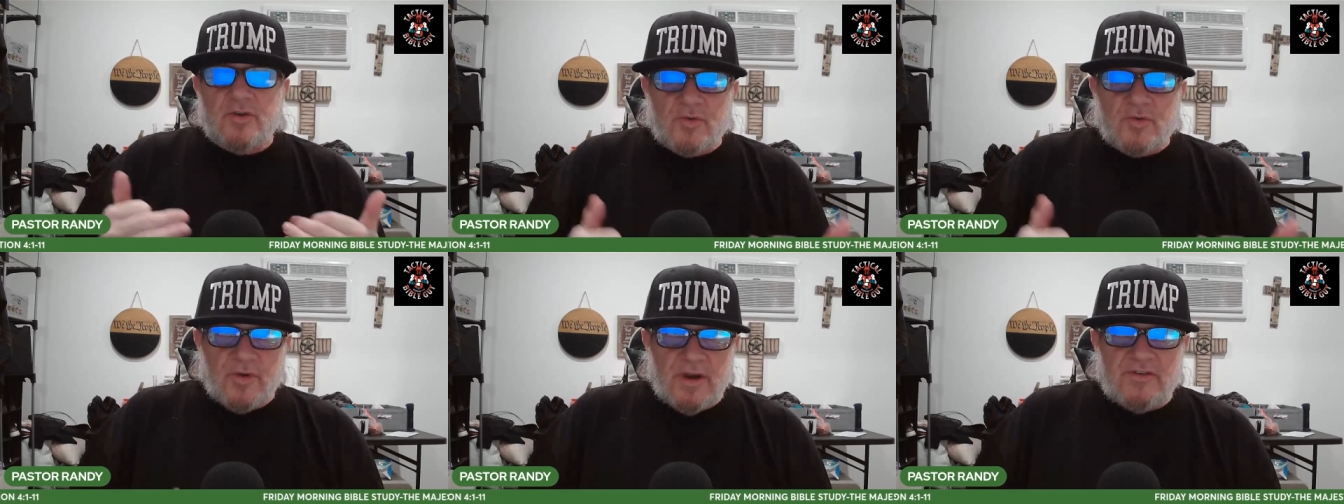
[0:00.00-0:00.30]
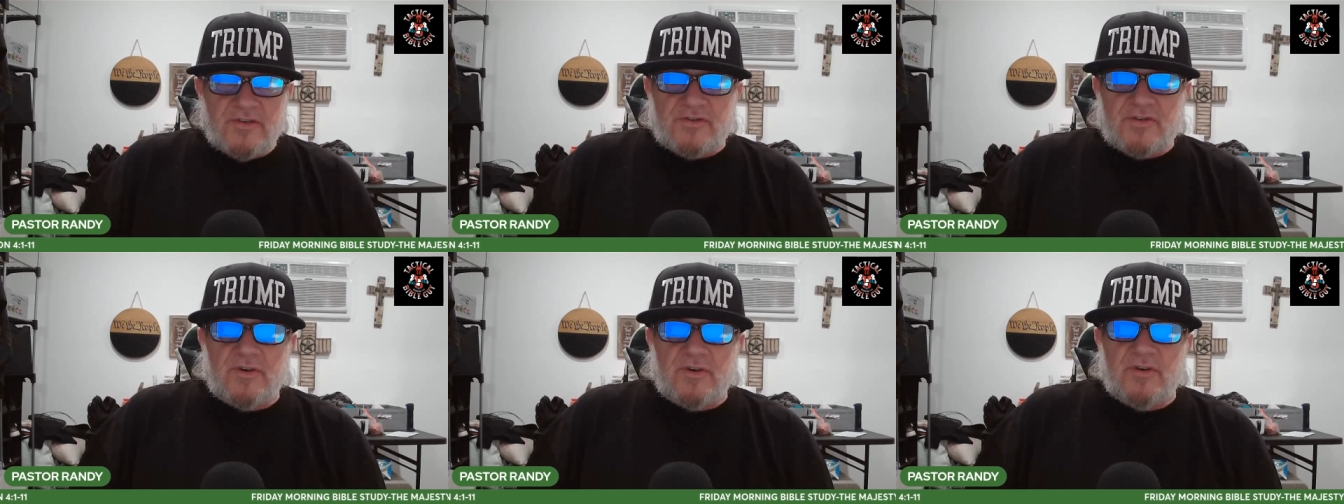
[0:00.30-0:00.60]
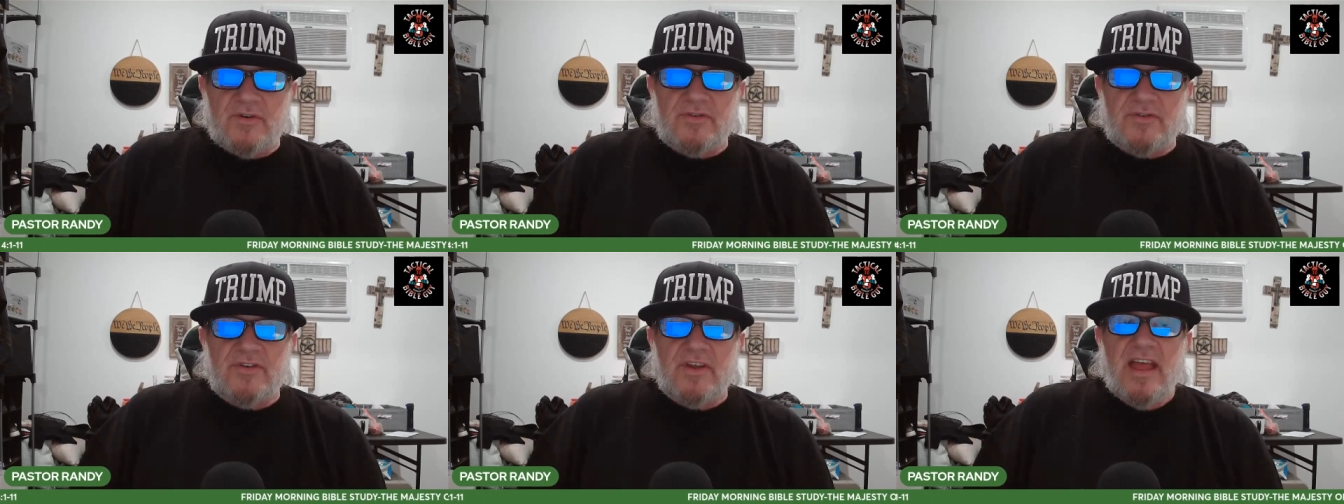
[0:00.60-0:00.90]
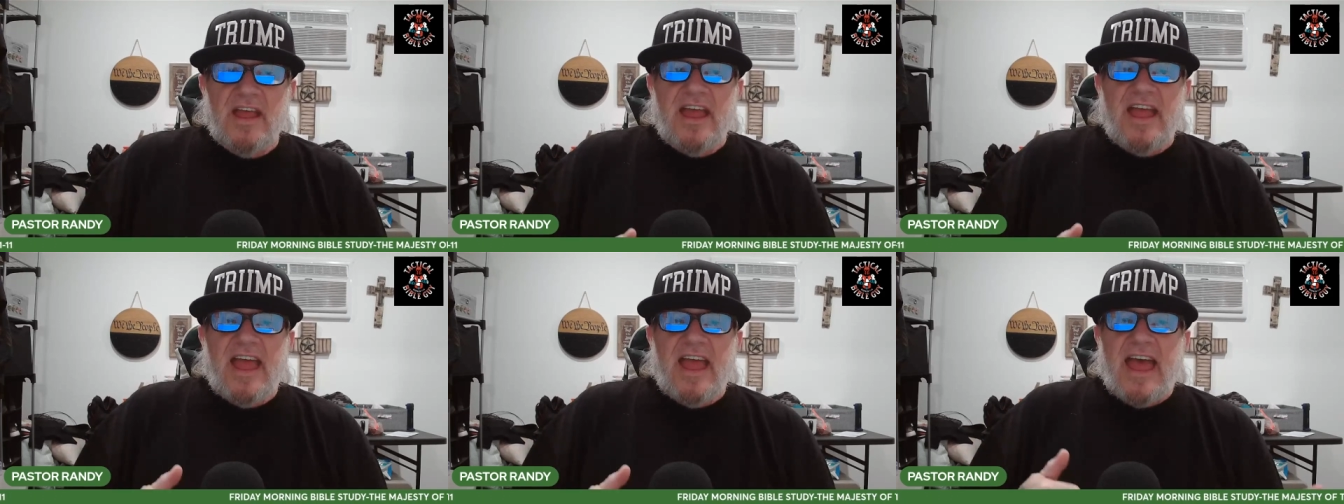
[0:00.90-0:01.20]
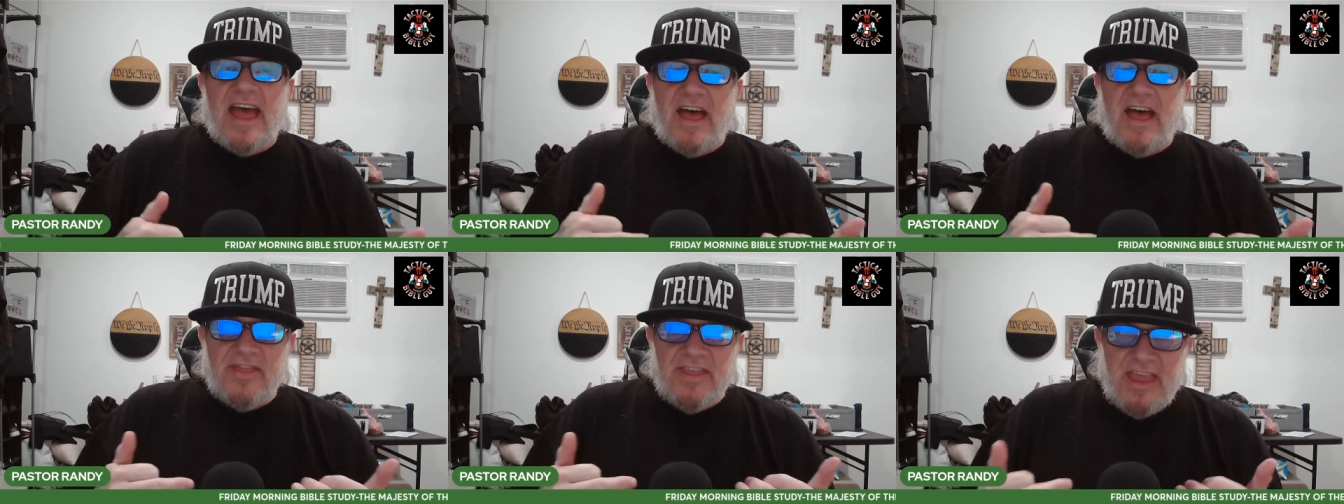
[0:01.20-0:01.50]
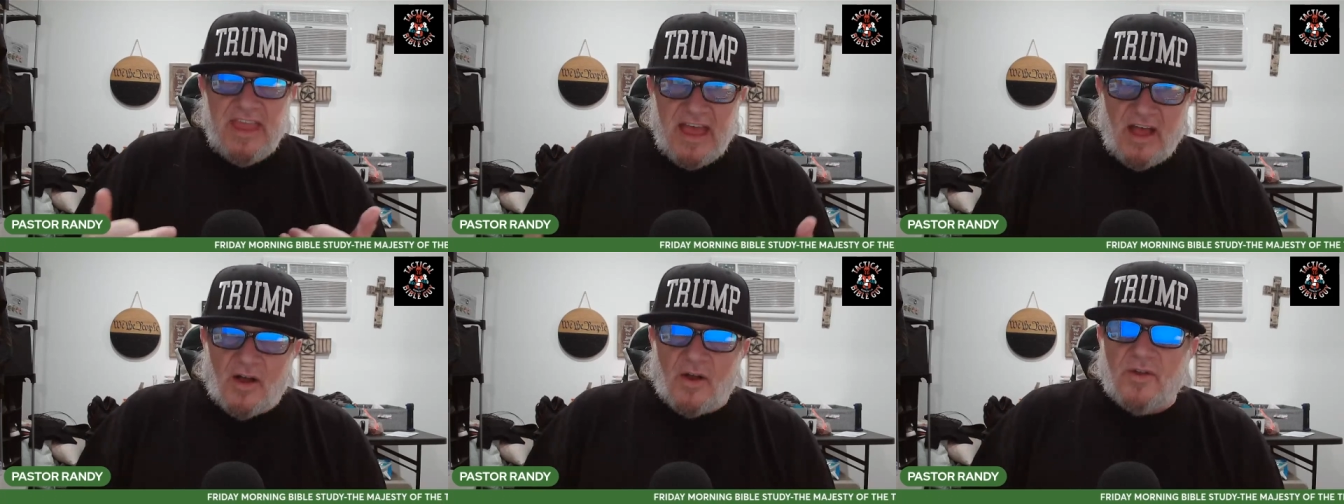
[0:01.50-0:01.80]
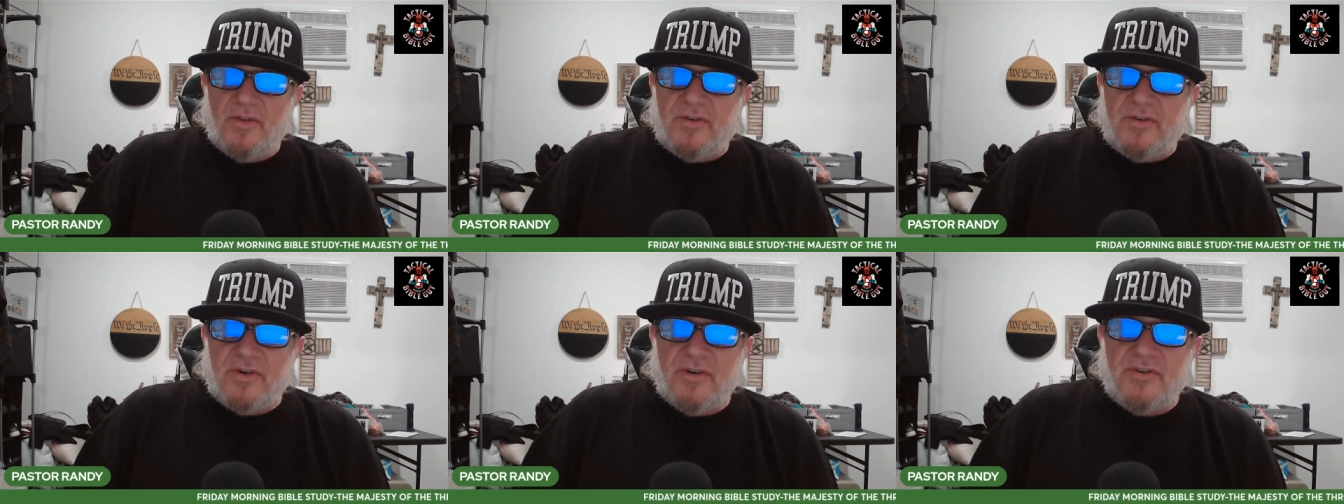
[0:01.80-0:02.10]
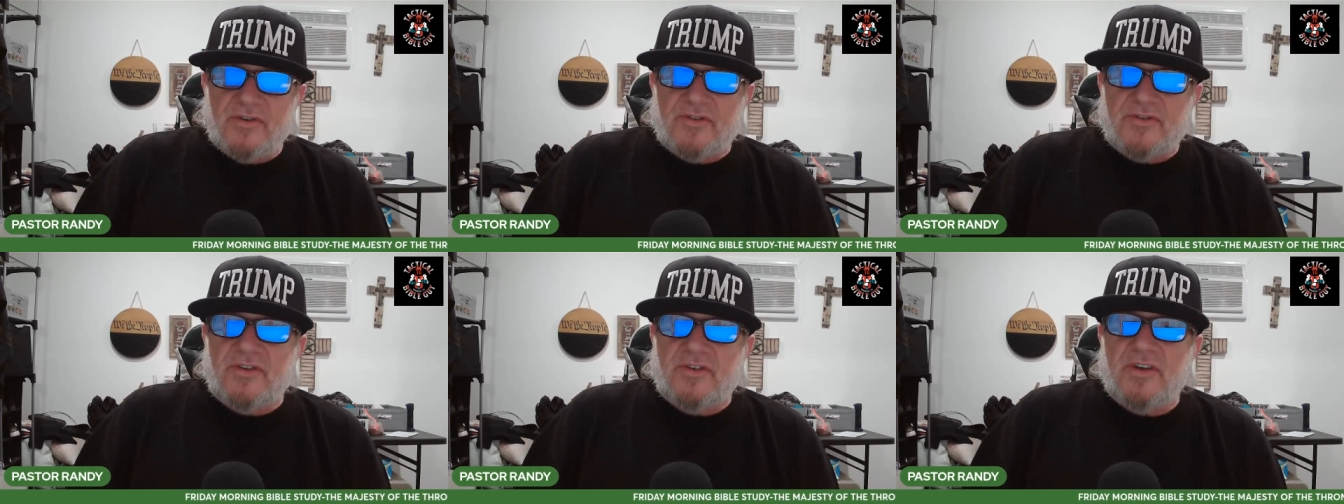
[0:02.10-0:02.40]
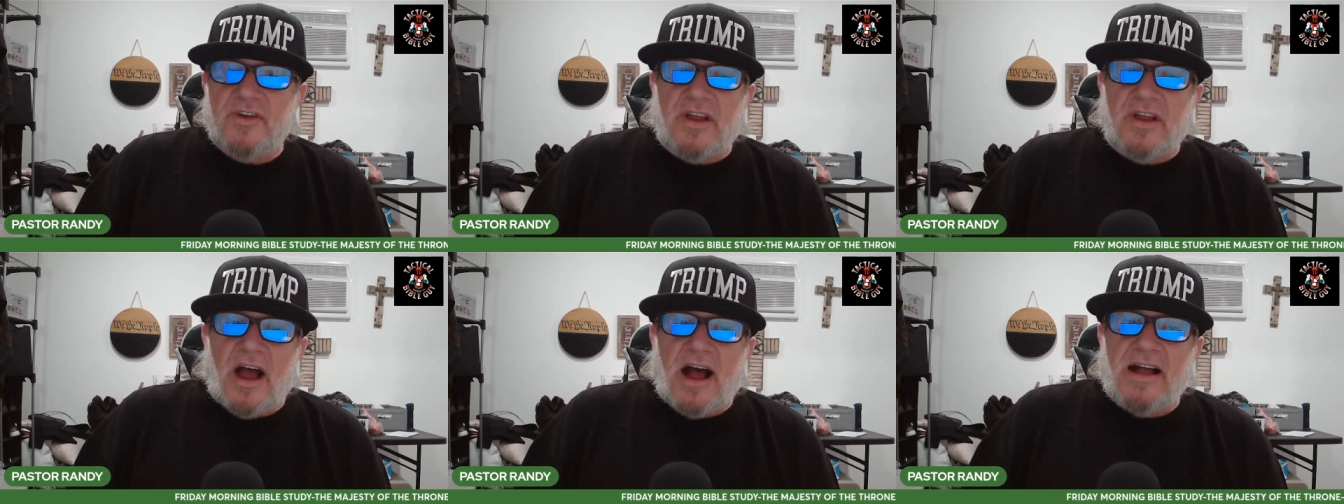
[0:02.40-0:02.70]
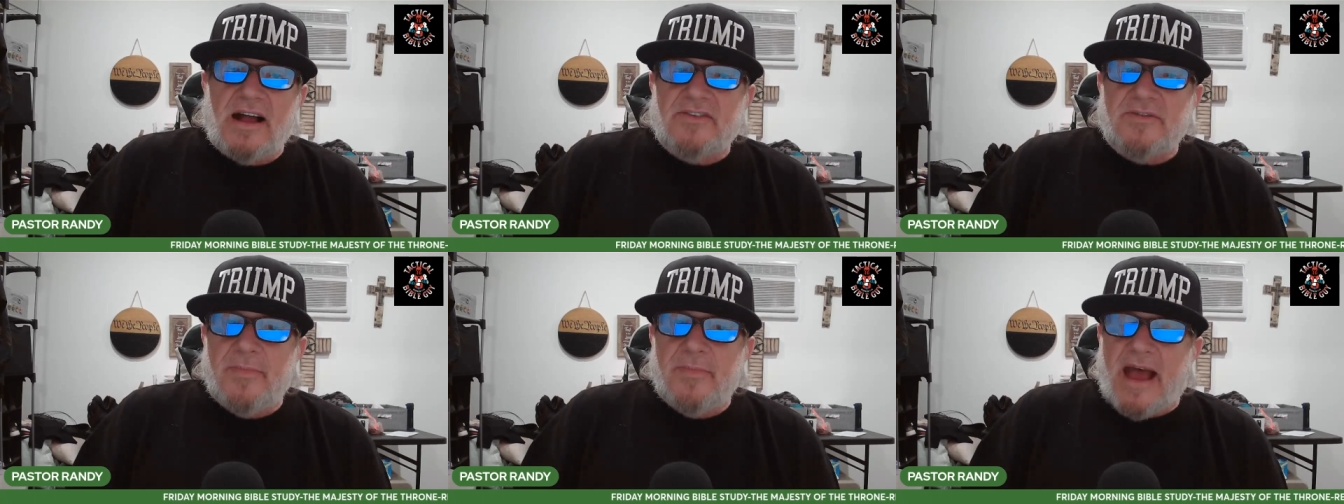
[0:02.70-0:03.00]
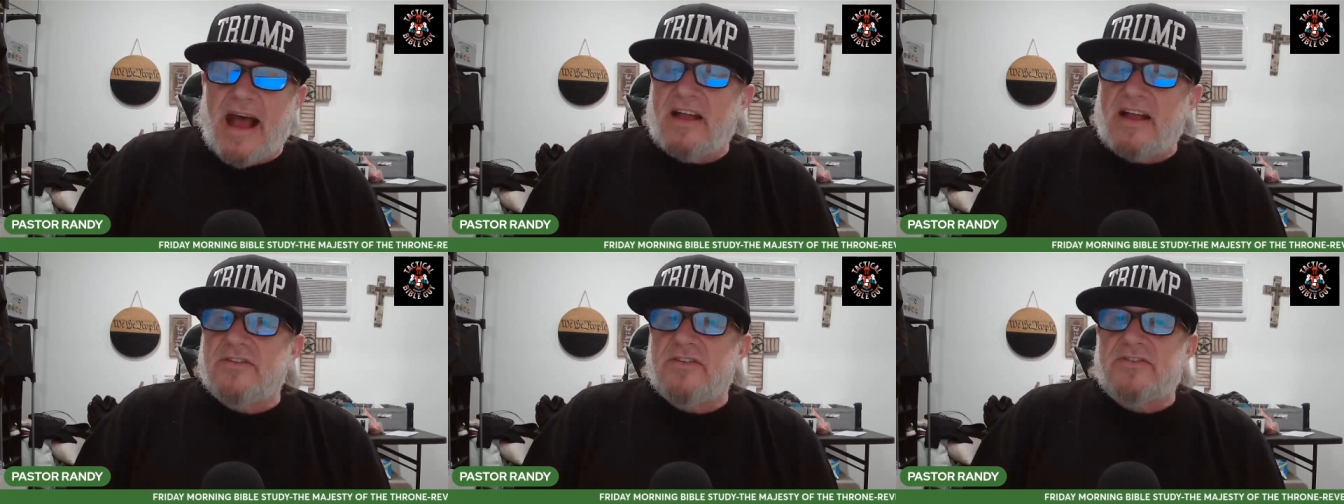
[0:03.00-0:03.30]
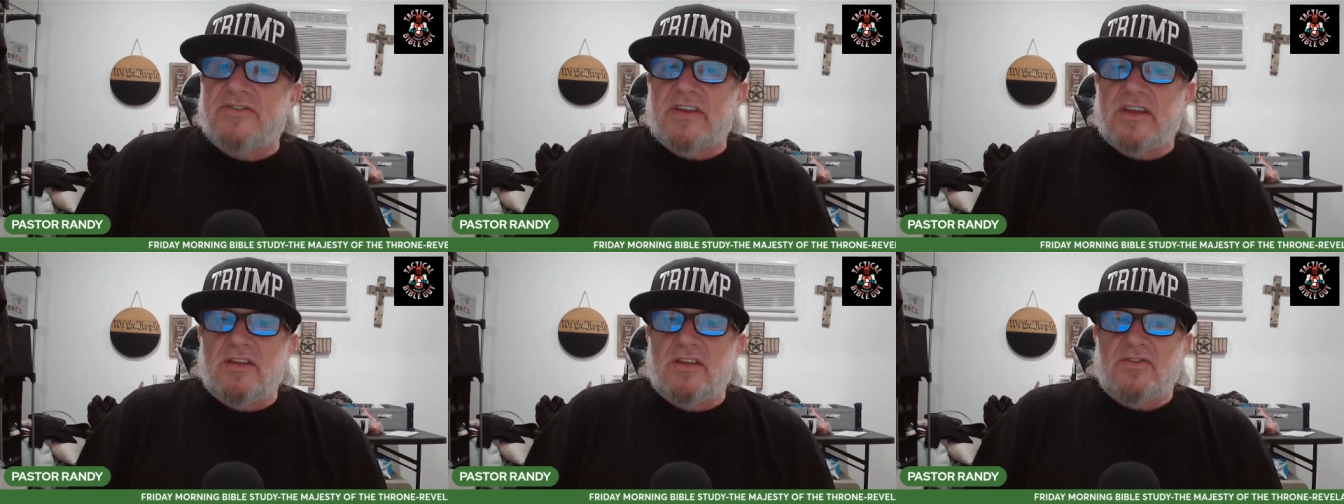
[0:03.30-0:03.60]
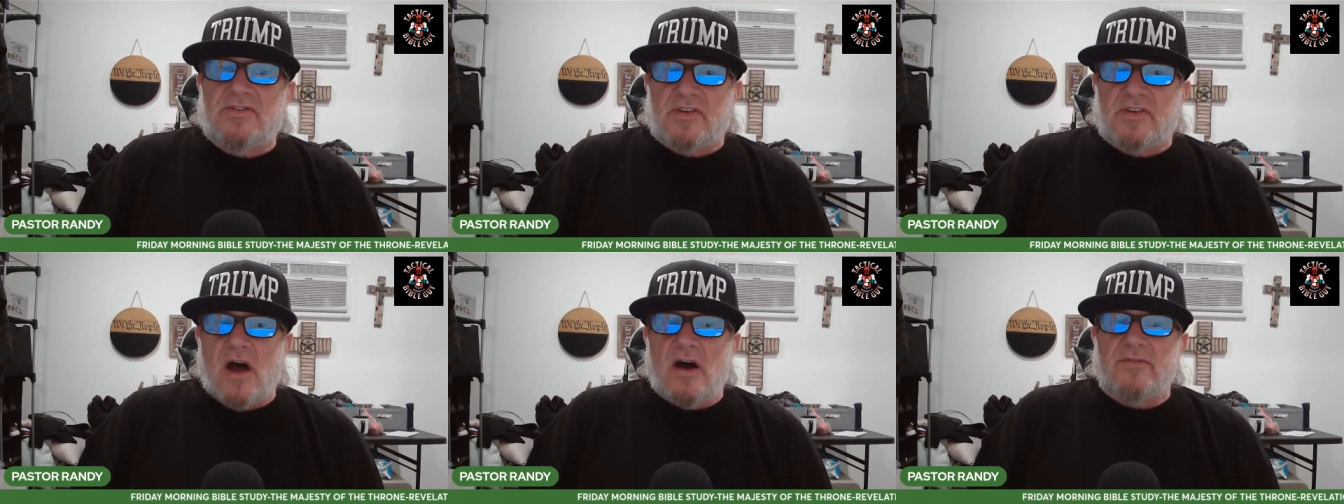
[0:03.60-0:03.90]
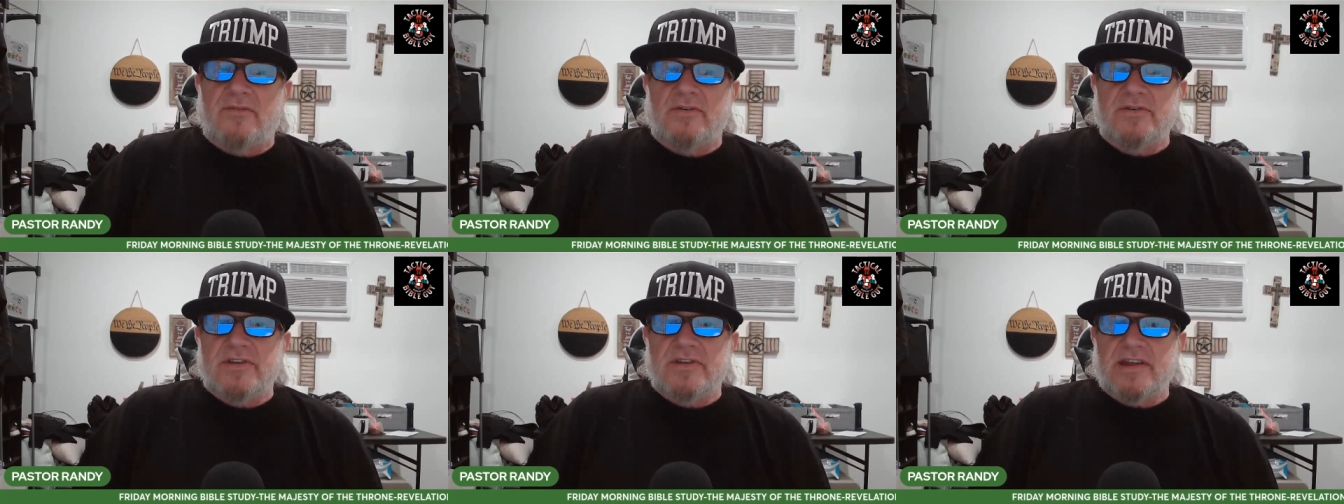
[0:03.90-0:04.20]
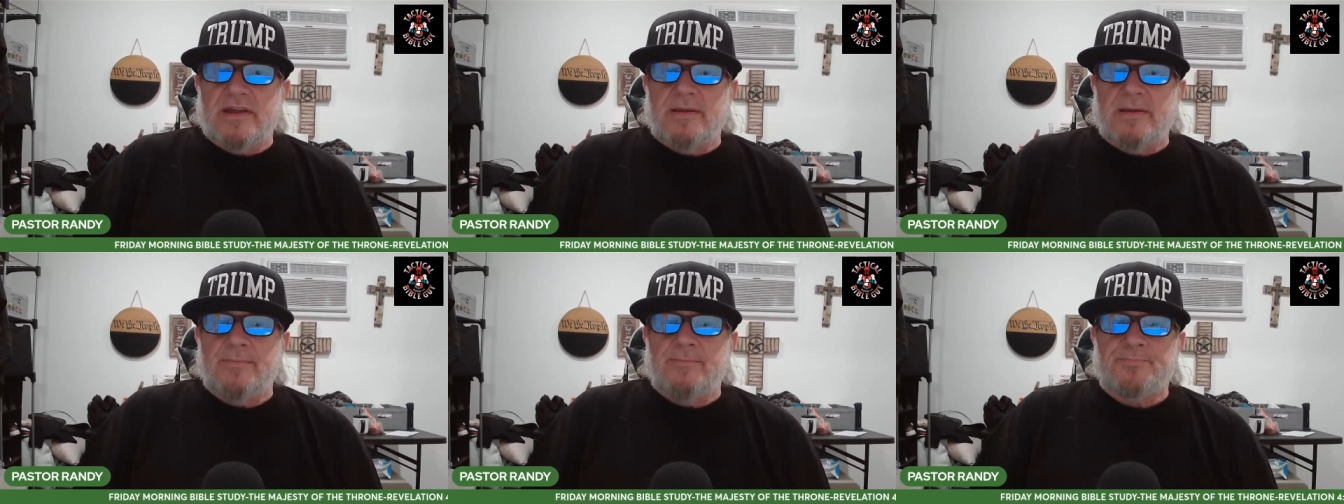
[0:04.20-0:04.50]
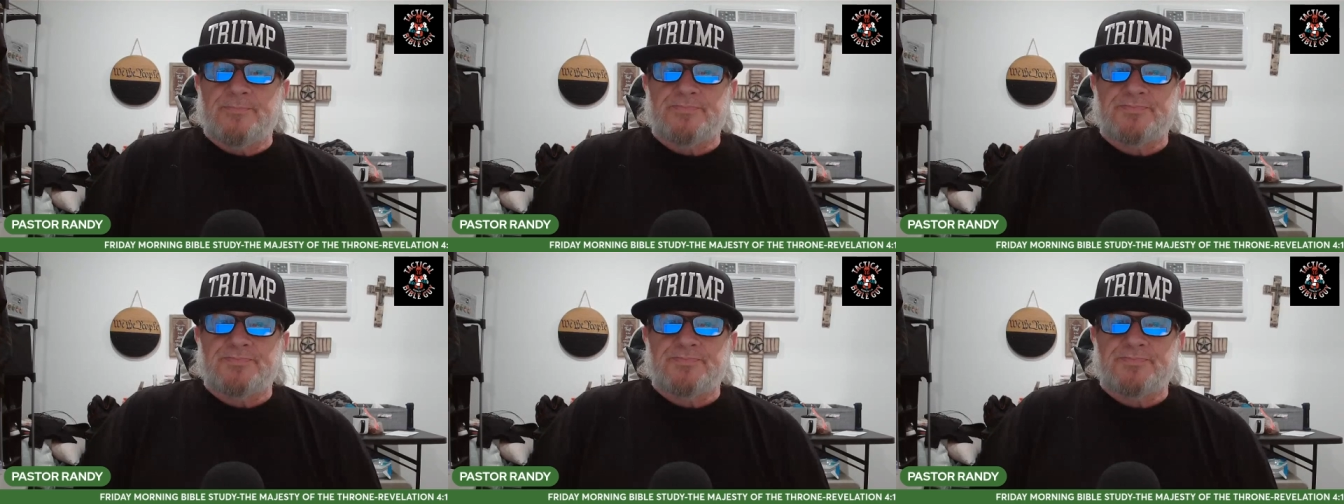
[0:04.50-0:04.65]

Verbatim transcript: creatures and the elders to God's majesty and sovereignty.